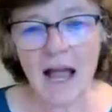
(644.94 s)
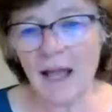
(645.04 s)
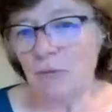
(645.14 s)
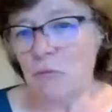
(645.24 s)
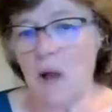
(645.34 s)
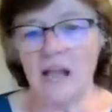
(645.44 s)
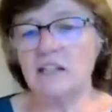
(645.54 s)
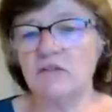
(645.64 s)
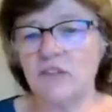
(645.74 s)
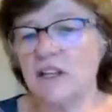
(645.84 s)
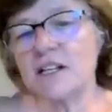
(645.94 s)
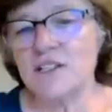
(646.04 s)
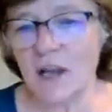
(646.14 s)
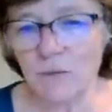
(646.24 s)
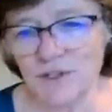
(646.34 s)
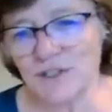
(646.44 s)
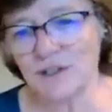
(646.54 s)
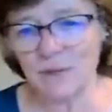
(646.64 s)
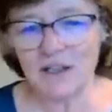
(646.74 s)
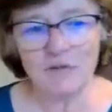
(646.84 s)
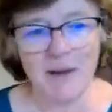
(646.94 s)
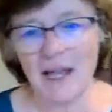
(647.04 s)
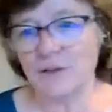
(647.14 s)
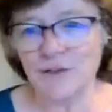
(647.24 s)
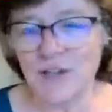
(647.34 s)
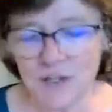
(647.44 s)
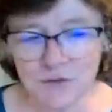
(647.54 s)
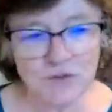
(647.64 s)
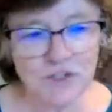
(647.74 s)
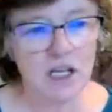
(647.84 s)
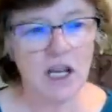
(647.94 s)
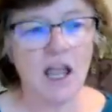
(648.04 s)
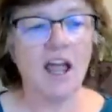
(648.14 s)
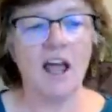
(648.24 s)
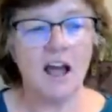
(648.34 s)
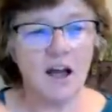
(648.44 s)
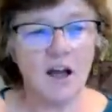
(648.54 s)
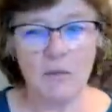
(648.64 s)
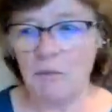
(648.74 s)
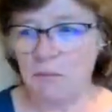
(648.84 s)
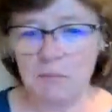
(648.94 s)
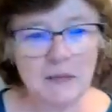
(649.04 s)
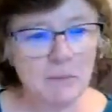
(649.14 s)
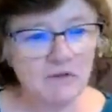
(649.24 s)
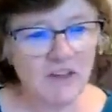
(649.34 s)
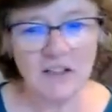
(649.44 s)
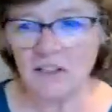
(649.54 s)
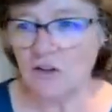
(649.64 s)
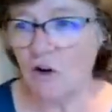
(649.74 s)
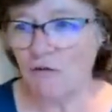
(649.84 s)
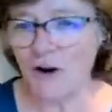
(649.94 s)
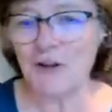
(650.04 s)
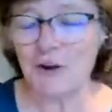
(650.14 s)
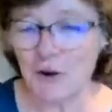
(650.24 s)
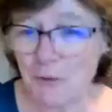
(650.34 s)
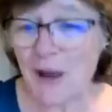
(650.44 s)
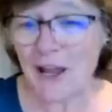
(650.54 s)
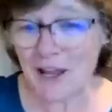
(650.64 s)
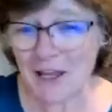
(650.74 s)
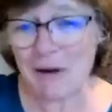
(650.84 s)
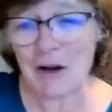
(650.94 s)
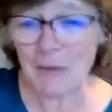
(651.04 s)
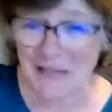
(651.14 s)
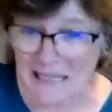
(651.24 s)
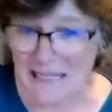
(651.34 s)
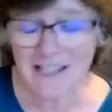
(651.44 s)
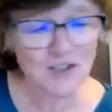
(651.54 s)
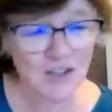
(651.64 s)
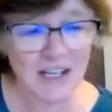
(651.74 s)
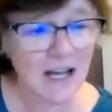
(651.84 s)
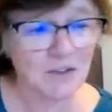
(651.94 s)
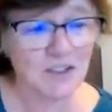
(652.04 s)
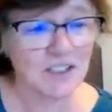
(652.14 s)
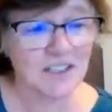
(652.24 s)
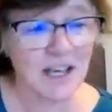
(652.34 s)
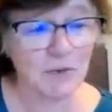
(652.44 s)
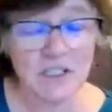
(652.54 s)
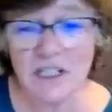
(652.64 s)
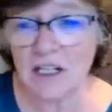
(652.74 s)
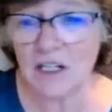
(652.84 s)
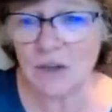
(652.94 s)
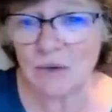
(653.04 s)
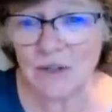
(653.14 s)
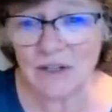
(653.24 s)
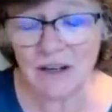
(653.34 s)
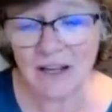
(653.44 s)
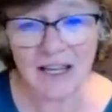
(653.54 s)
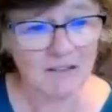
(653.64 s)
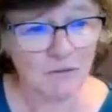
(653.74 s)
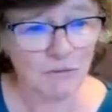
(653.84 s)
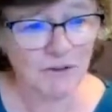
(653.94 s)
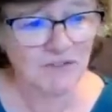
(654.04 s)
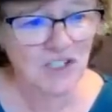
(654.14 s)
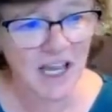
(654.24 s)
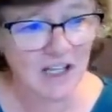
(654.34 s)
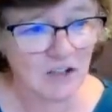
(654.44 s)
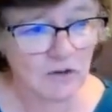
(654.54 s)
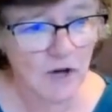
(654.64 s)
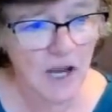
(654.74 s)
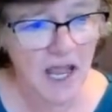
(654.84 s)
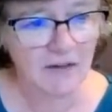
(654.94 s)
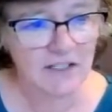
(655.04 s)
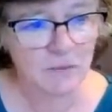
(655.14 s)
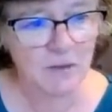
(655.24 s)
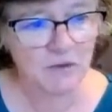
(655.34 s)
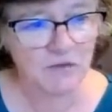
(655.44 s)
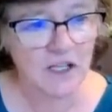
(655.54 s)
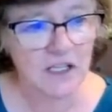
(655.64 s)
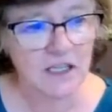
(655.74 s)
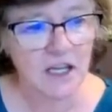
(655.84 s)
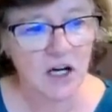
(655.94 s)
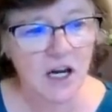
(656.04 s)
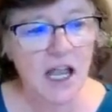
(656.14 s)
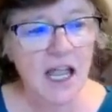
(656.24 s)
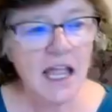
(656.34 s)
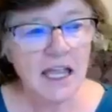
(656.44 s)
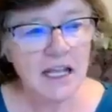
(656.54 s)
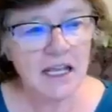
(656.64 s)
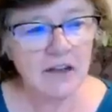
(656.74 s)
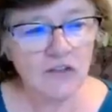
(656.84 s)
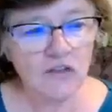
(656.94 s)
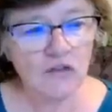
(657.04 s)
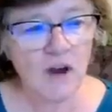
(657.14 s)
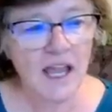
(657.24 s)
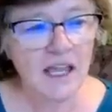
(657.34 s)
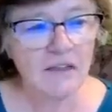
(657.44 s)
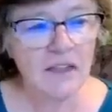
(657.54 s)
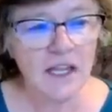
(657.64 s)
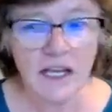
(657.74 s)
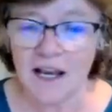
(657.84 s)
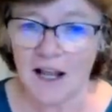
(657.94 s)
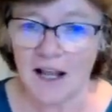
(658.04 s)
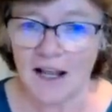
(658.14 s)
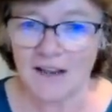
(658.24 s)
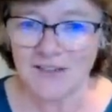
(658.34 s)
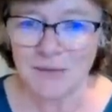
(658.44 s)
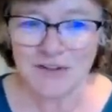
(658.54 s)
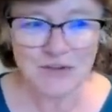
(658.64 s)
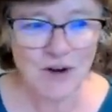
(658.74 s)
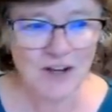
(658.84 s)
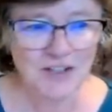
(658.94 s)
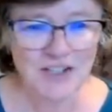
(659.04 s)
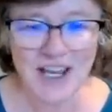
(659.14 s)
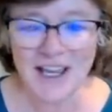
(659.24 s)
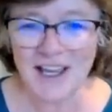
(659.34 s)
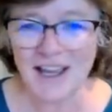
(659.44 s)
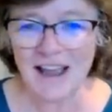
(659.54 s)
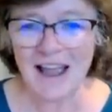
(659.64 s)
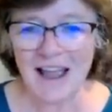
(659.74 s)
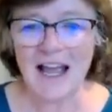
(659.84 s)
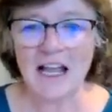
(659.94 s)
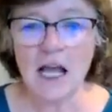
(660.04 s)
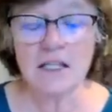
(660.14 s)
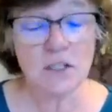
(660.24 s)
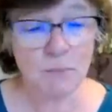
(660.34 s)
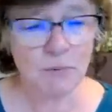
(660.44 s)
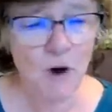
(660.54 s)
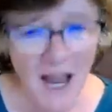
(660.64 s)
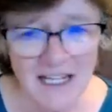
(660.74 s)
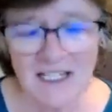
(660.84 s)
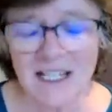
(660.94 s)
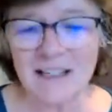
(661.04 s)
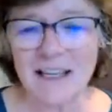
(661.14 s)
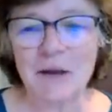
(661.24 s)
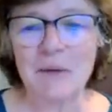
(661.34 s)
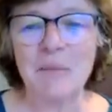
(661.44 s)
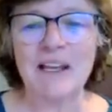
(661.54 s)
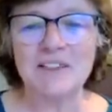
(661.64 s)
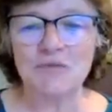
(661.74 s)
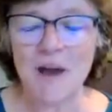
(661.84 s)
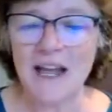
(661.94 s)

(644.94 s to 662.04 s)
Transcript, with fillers: I I didn't feel it because I was in the middle of my exercise routine. Um, people felt it though farther away. Keep on going east, you get out to San Bernardino and and Riverside, and you're having some people feel it there. It is striking that it uh, some of the strongest shaking, not surprisingly, but it's